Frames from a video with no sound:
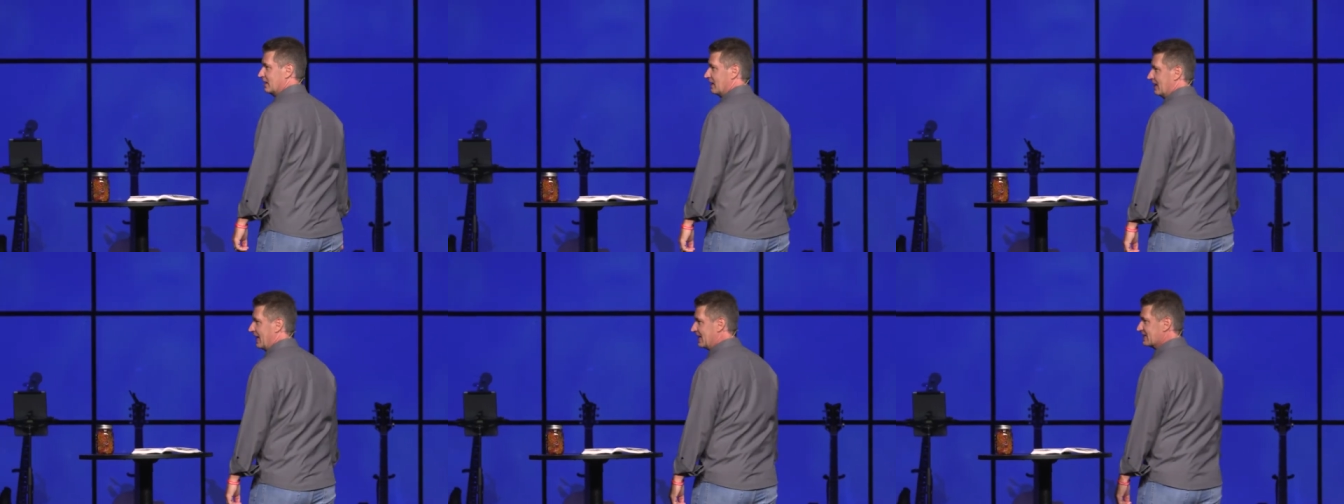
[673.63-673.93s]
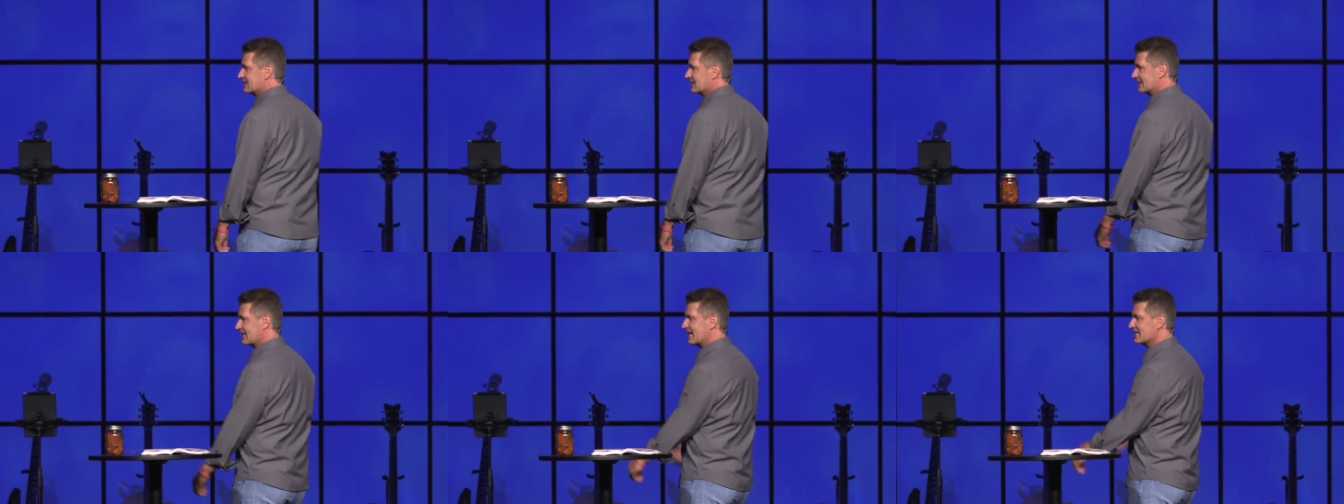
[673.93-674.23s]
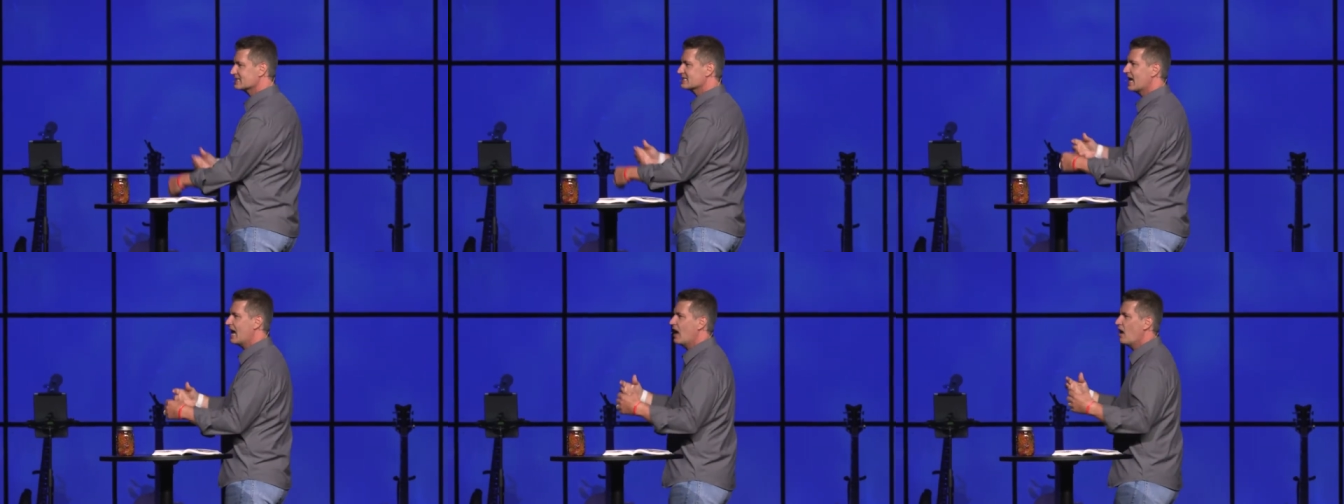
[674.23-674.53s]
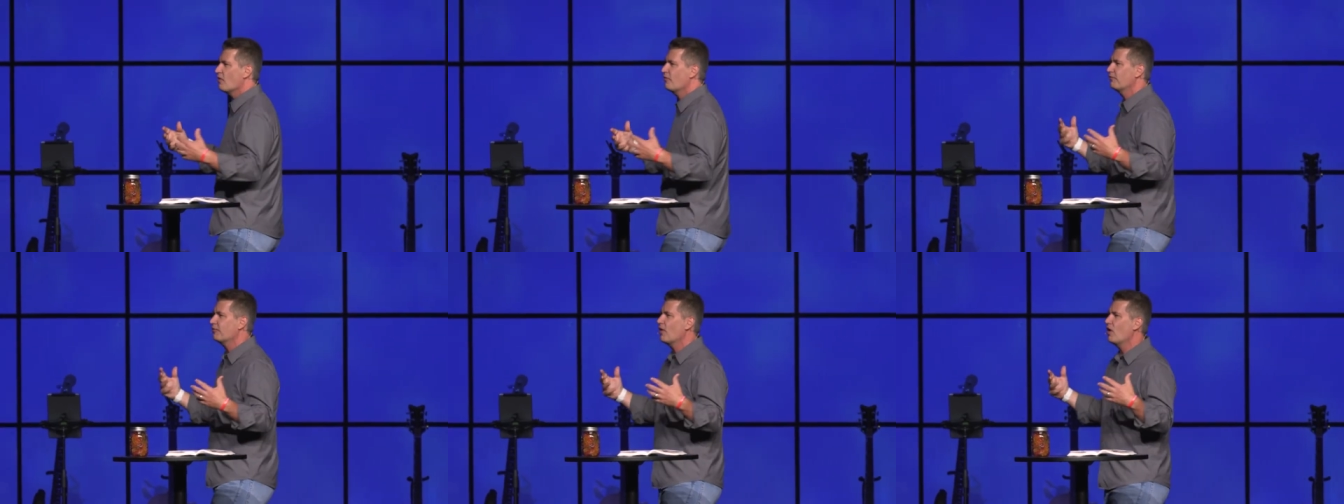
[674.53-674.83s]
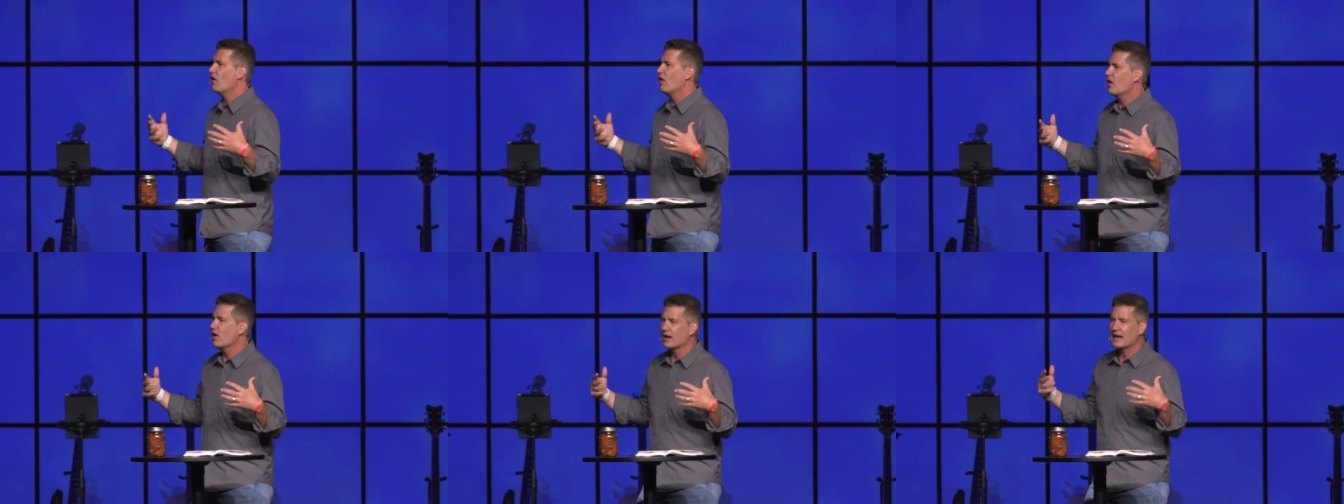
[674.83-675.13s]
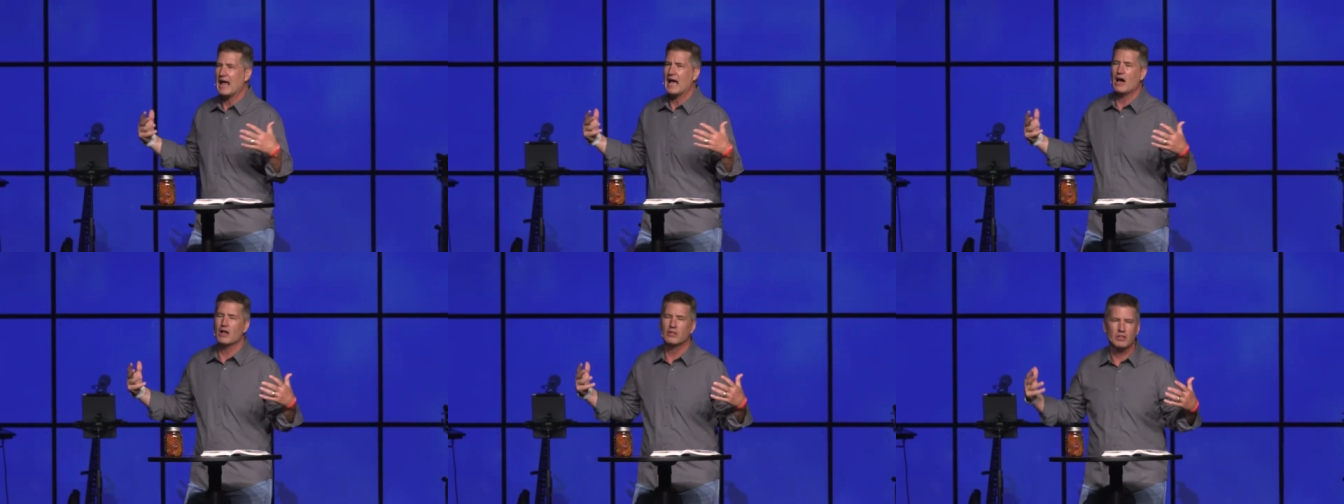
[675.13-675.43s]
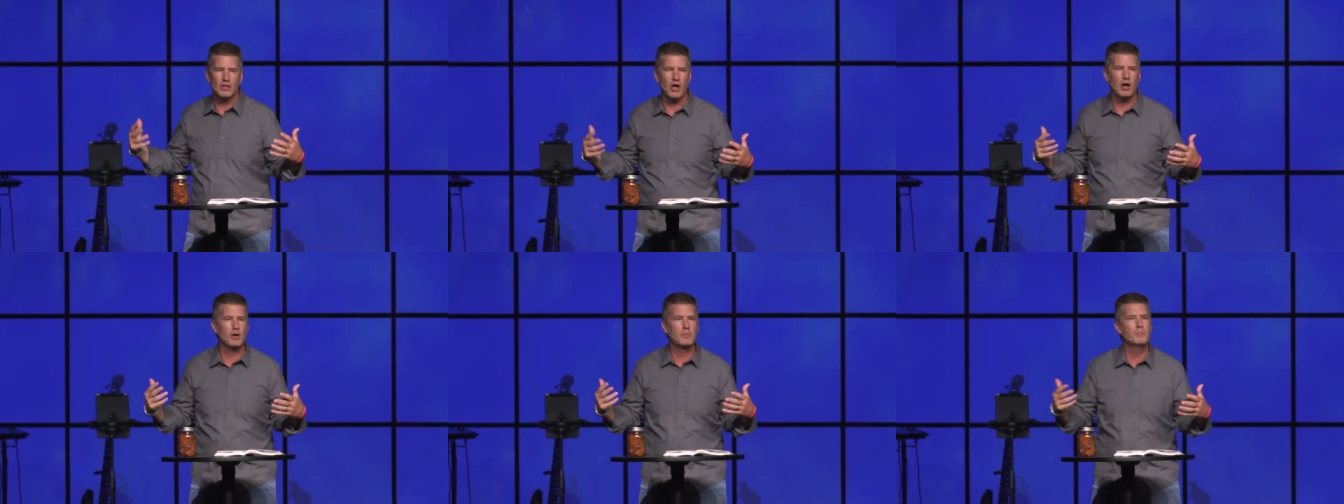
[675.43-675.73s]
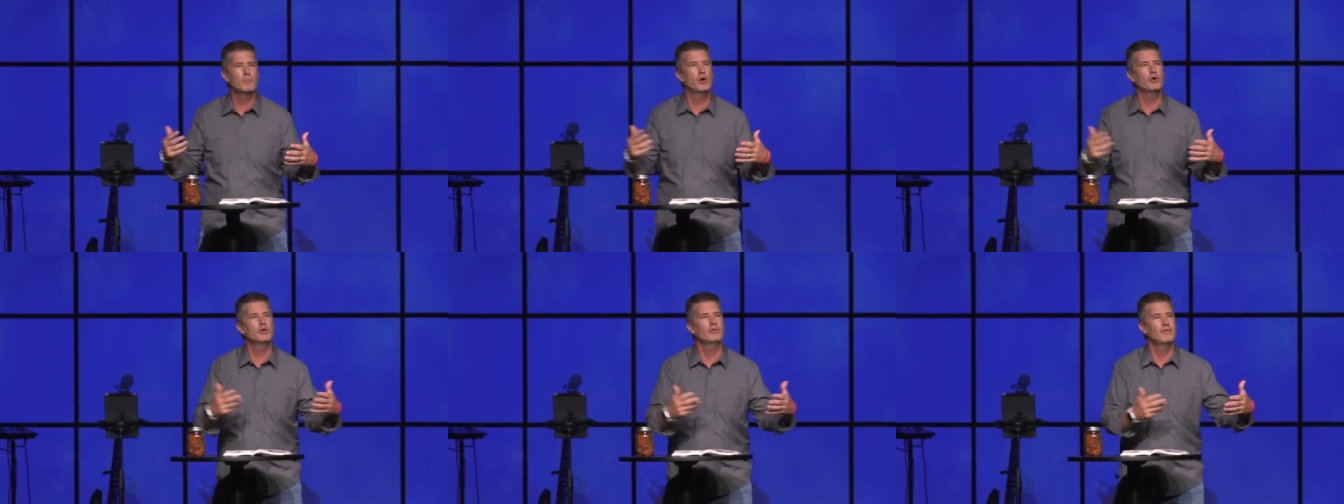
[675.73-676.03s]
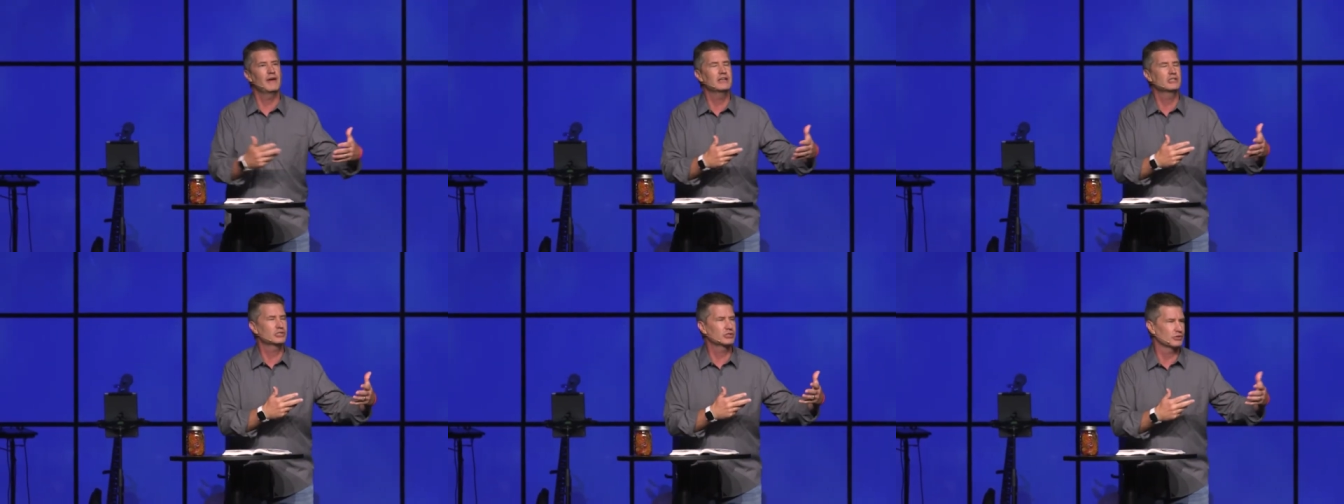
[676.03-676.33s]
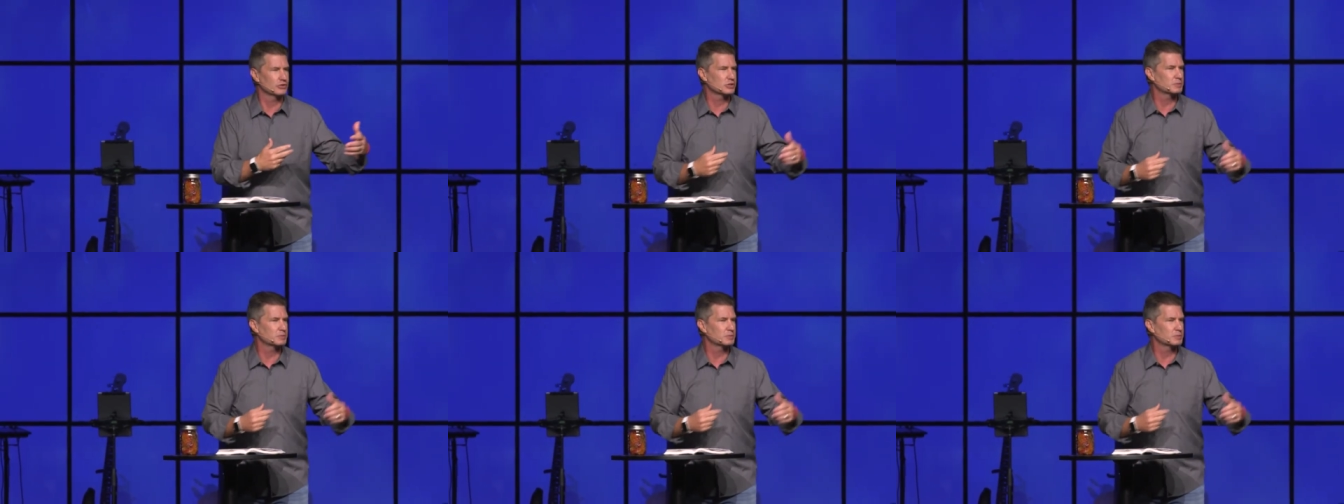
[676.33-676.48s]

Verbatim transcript: That, that's how far and how long motivational